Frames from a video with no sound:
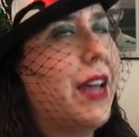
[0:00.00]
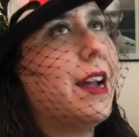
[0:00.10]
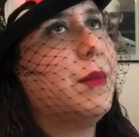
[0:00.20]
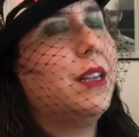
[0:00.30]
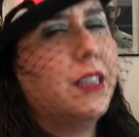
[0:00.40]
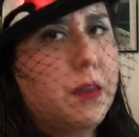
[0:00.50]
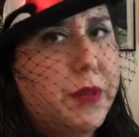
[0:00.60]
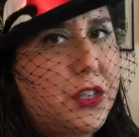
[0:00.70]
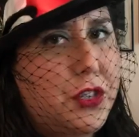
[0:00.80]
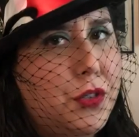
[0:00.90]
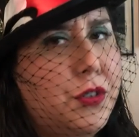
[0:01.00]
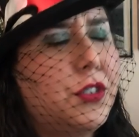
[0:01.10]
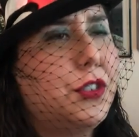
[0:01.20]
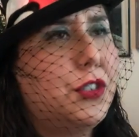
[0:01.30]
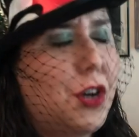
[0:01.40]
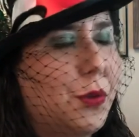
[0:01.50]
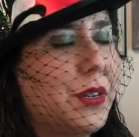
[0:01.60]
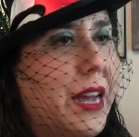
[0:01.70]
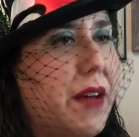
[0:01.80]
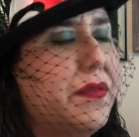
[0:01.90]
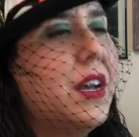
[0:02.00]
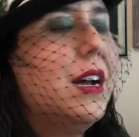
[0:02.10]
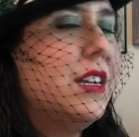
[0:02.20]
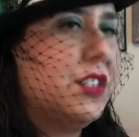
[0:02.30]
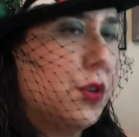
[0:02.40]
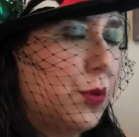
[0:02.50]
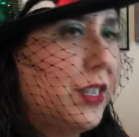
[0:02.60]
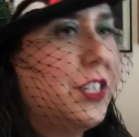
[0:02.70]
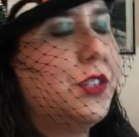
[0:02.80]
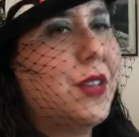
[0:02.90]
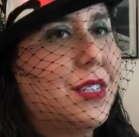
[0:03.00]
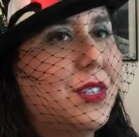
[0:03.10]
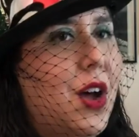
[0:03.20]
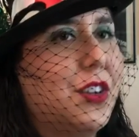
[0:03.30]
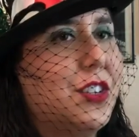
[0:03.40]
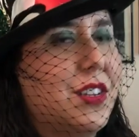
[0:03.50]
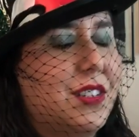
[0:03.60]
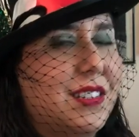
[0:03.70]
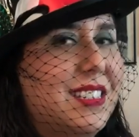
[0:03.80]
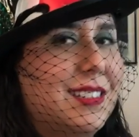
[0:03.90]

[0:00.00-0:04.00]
and I'm a little bit too tone deaf to really do that song justice.